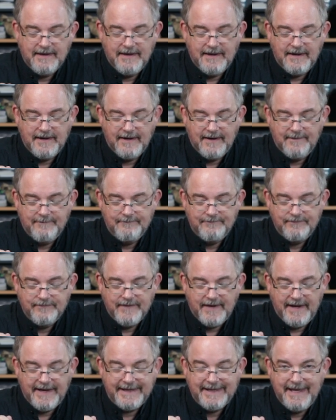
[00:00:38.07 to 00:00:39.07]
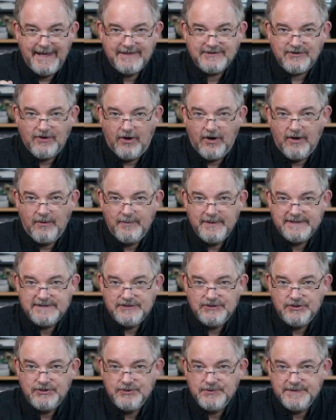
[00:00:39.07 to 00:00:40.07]
Um, I can't always
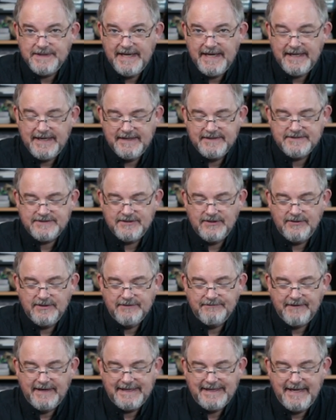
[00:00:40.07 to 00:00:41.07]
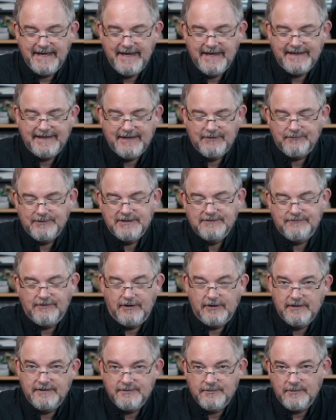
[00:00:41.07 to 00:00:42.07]
do that, and so if I can't get rid of
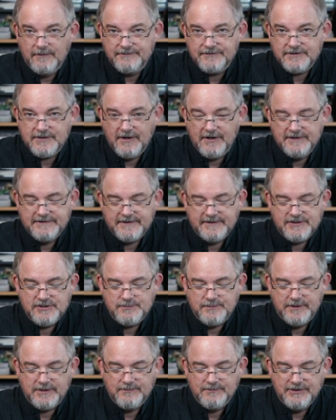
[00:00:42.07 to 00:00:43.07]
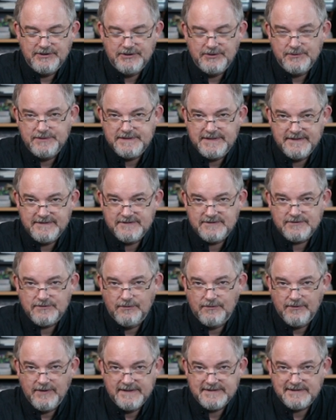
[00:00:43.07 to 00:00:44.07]
all of the wolf's cards, I just want to reduce his
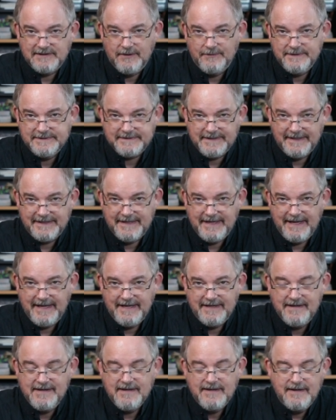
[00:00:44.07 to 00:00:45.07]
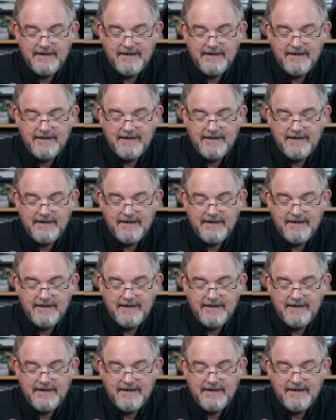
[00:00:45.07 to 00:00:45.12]
score as low as I can.